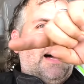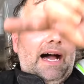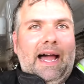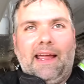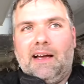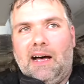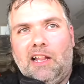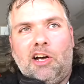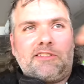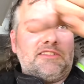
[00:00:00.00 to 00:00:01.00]

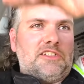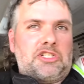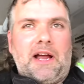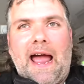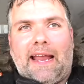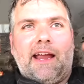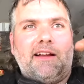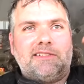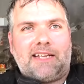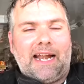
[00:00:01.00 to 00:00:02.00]
I looked at the track here
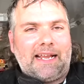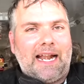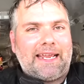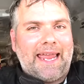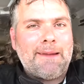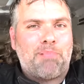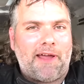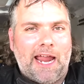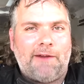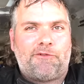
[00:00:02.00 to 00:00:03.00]
and just kind of got a game
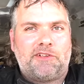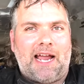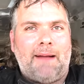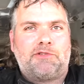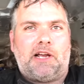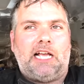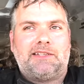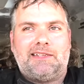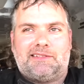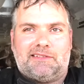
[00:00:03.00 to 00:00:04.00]
plan for time trials.
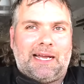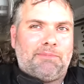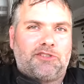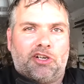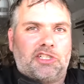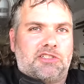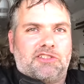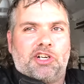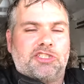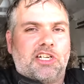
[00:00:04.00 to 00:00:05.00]
I
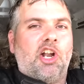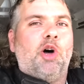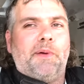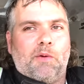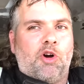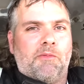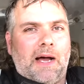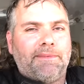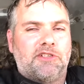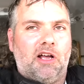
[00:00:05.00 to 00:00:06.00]
searched a little bit of
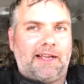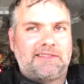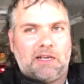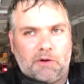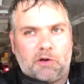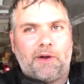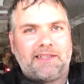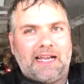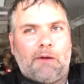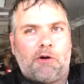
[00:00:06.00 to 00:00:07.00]
warm-ups. But like I said, we were quick
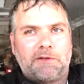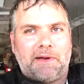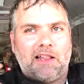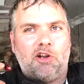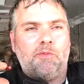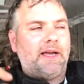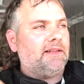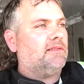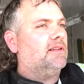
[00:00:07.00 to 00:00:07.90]
time work by a little bit.